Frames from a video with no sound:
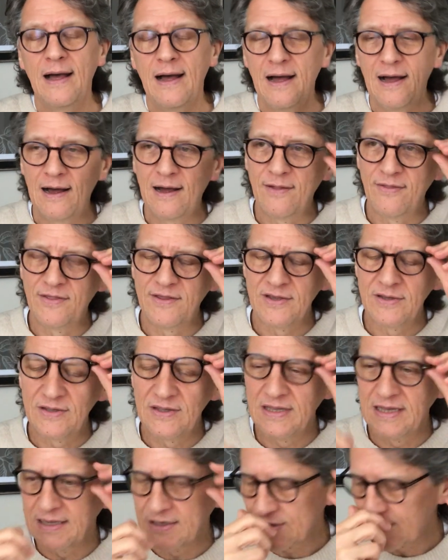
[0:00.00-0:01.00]

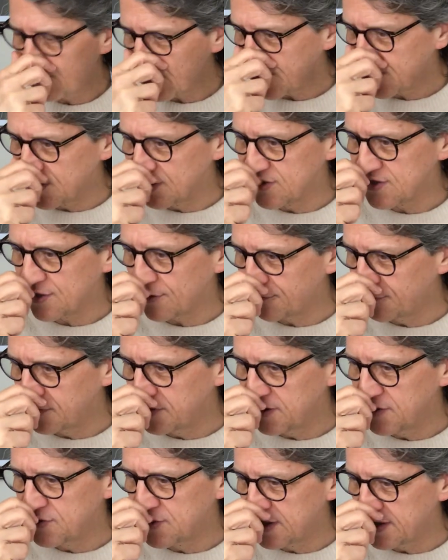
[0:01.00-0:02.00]
The expression that's often
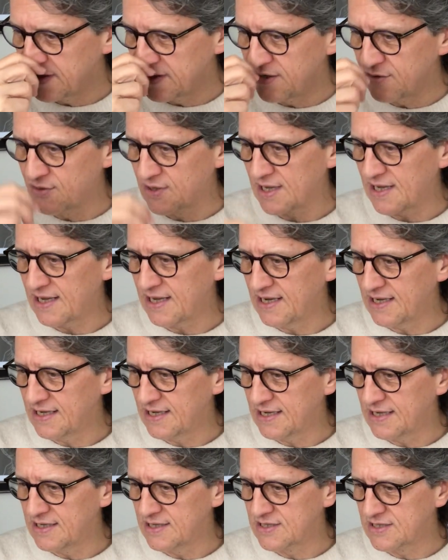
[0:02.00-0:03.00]
used in the UK
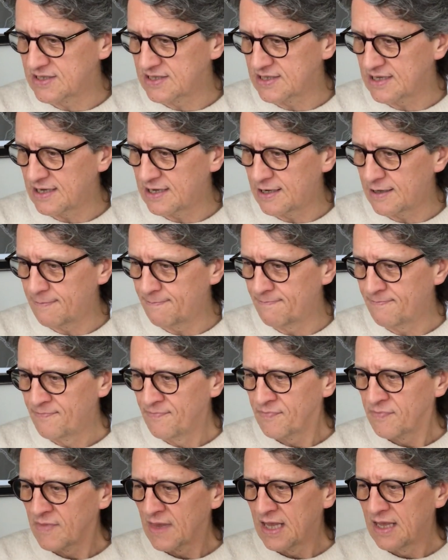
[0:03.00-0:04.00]
is
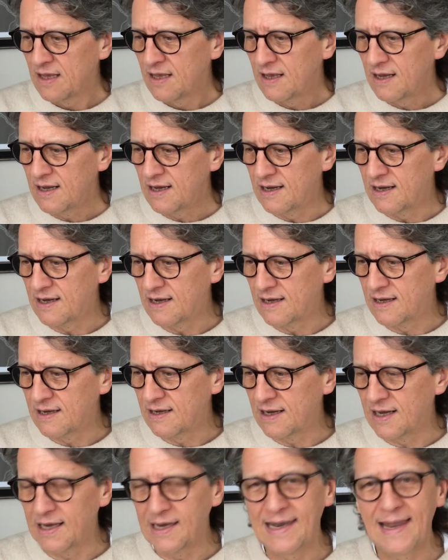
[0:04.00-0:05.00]

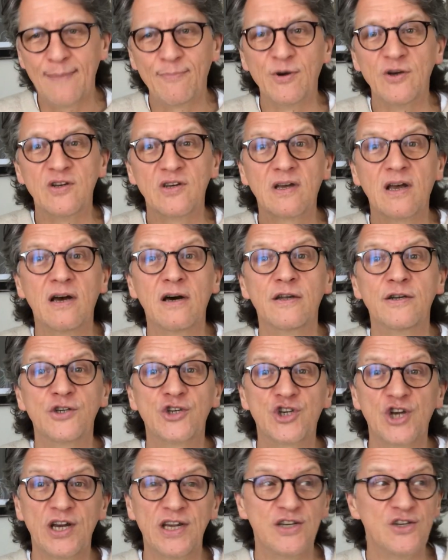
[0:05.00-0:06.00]
a leopard can't
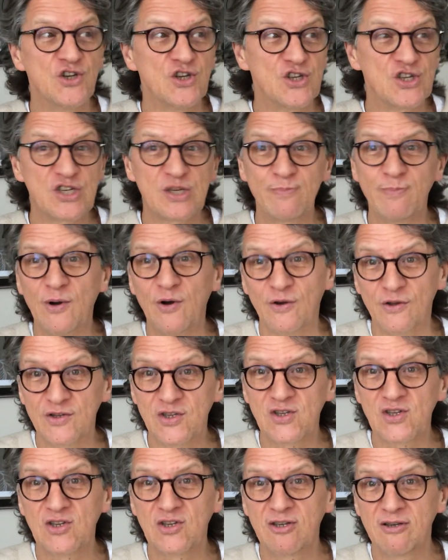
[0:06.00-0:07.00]
change its
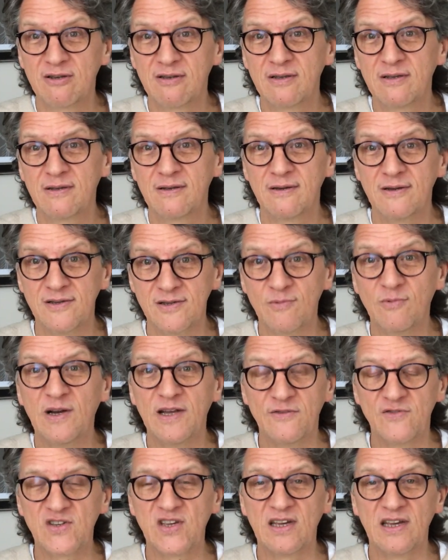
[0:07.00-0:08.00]
spots. Is a way
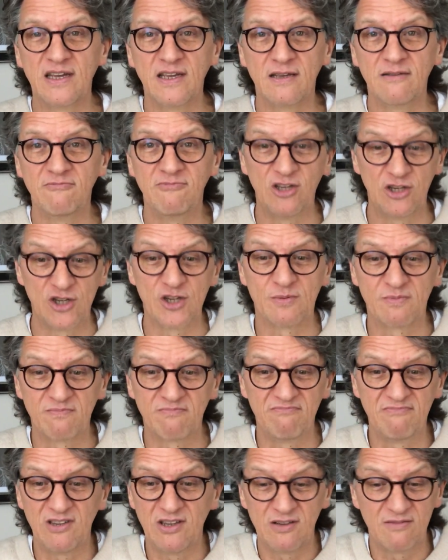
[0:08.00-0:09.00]
of saying
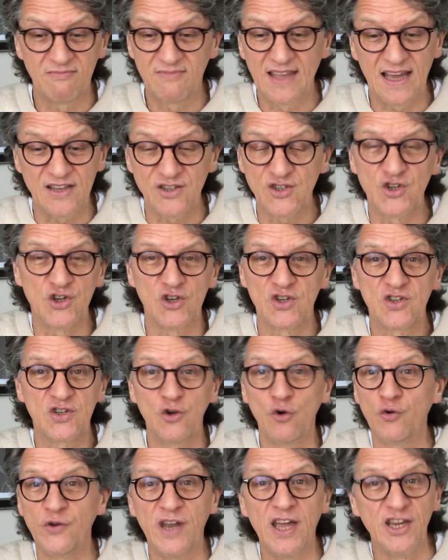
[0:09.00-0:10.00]
that's just
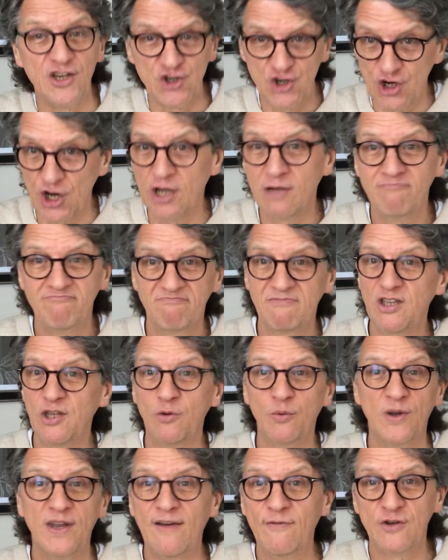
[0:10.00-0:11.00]
your nature. You
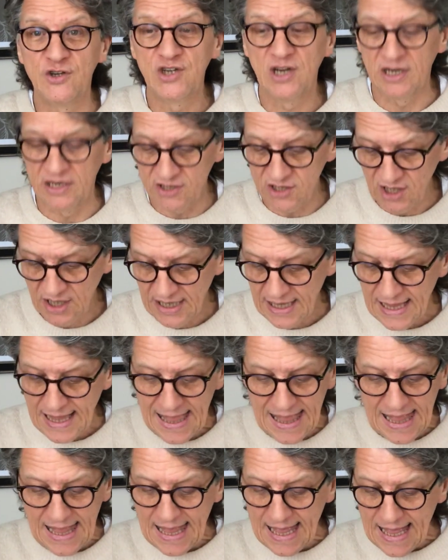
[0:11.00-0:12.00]
will never change.
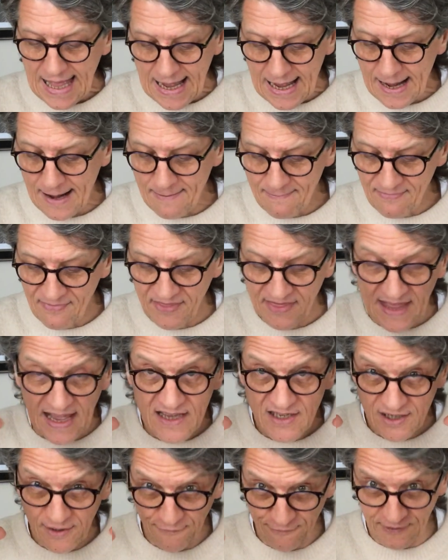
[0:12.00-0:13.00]

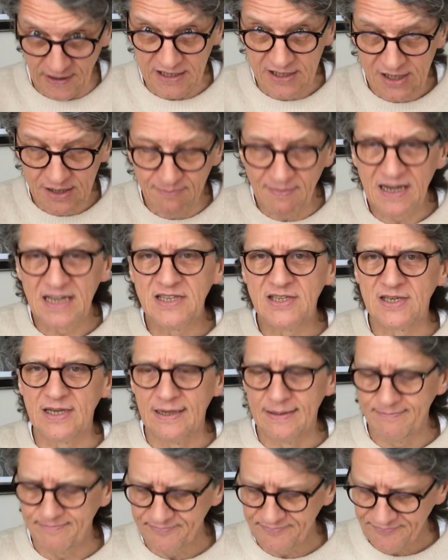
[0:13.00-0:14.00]
That's a fixed mindset.